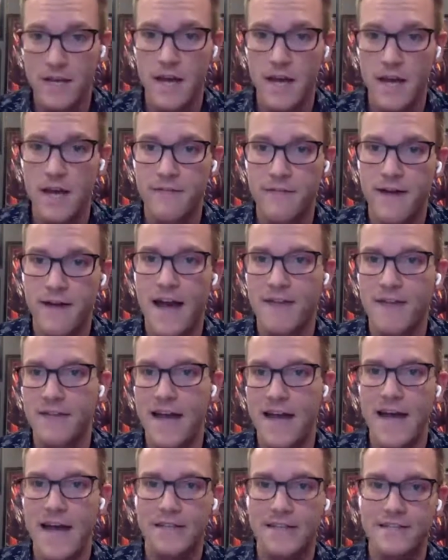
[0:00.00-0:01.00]
And if I
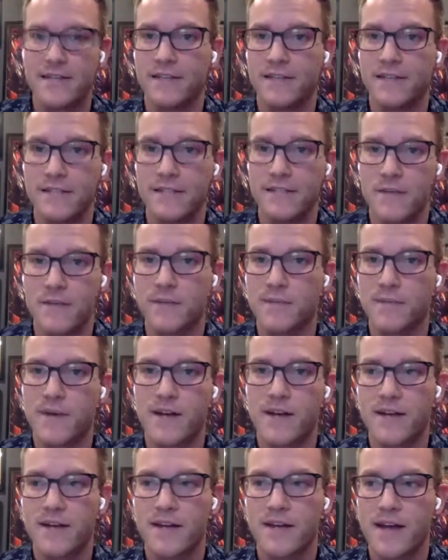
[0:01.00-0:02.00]
haven't accidentally stumbled
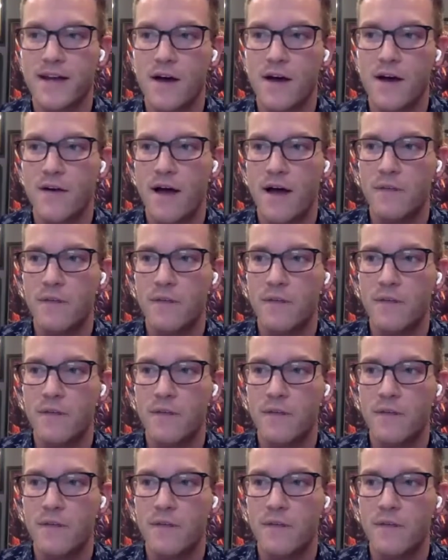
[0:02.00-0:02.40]
upon it now,